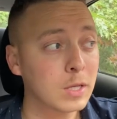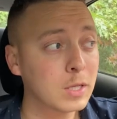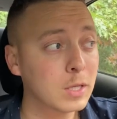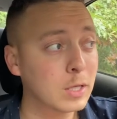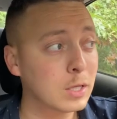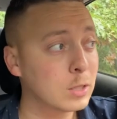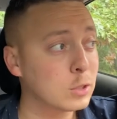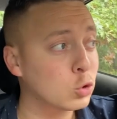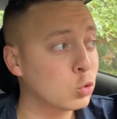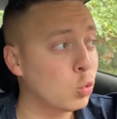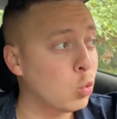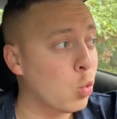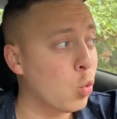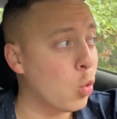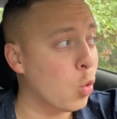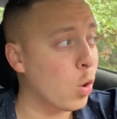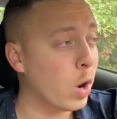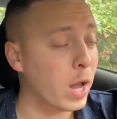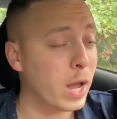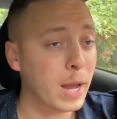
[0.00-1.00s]
is
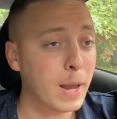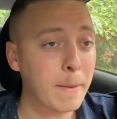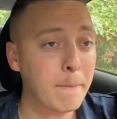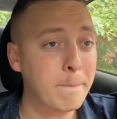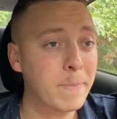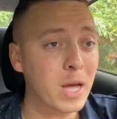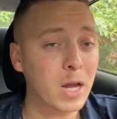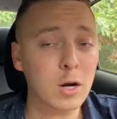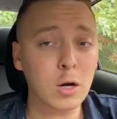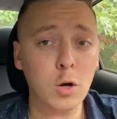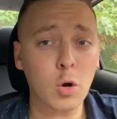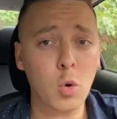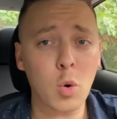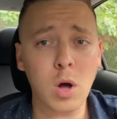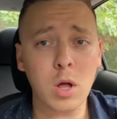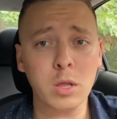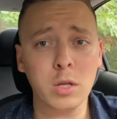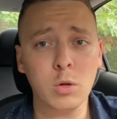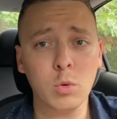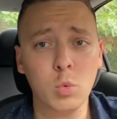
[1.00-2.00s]
way better
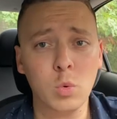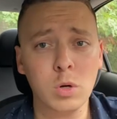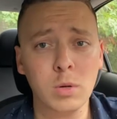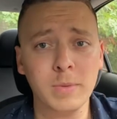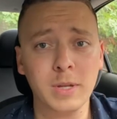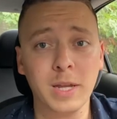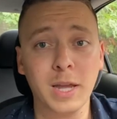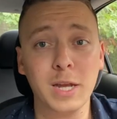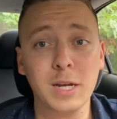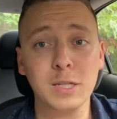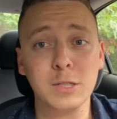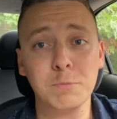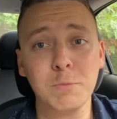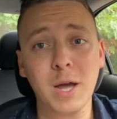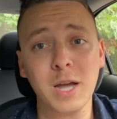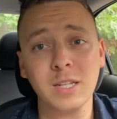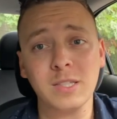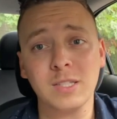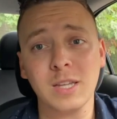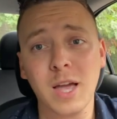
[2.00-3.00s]
quality woman. And it's
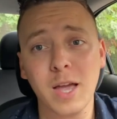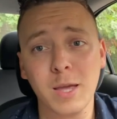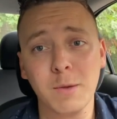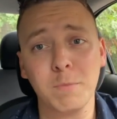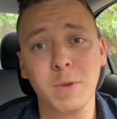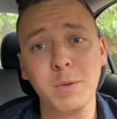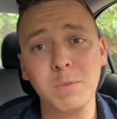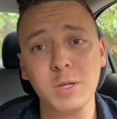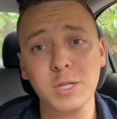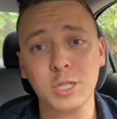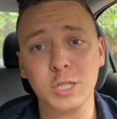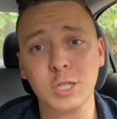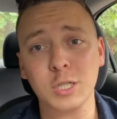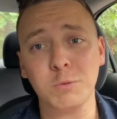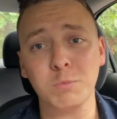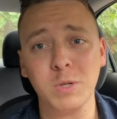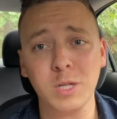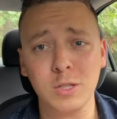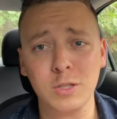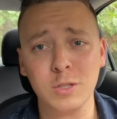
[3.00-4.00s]
my type. Maybe it's just
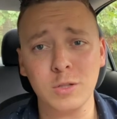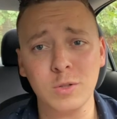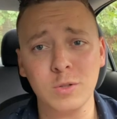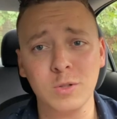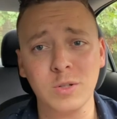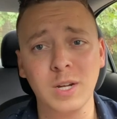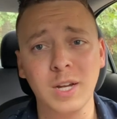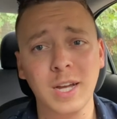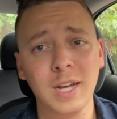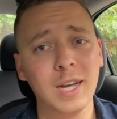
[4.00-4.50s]
me too.